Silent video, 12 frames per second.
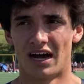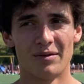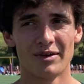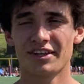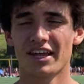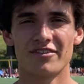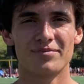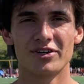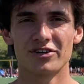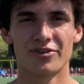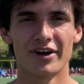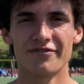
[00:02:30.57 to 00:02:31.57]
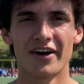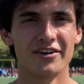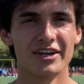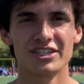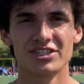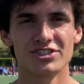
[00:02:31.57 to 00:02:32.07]
I mean, I think I've built a great
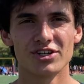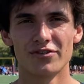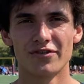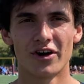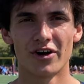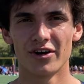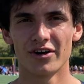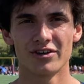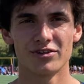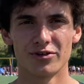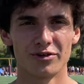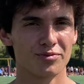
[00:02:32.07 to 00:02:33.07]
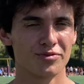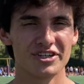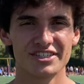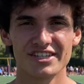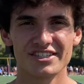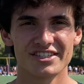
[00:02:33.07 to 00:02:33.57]
foundation so far through
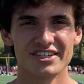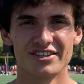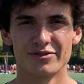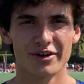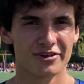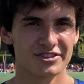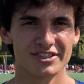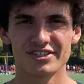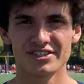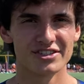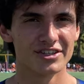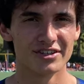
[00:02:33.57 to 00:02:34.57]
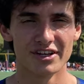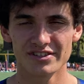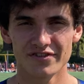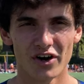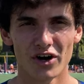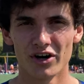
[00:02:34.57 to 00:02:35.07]
preseason and regular season thus
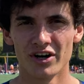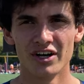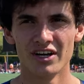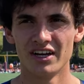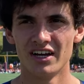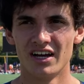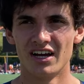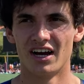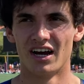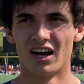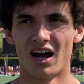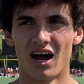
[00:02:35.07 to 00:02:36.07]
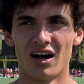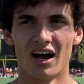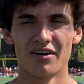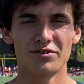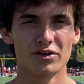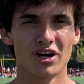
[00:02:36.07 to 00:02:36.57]
far.
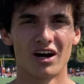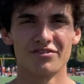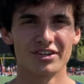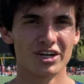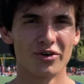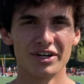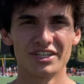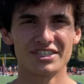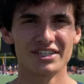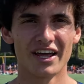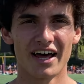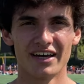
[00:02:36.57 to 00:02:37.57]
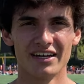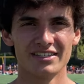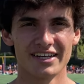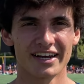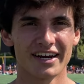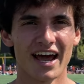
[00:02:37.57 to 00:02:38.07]
I feel confident going into that
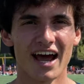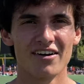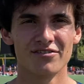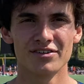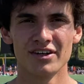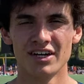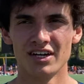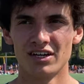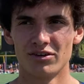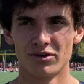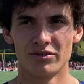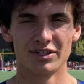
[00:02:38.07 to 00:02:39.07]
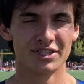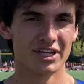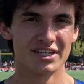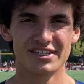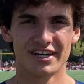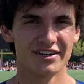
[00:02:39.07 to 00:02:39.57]
second half with
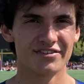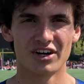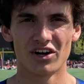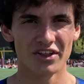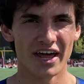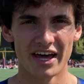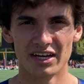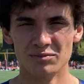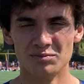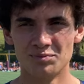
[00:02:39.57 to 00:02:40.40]
CIF and all that.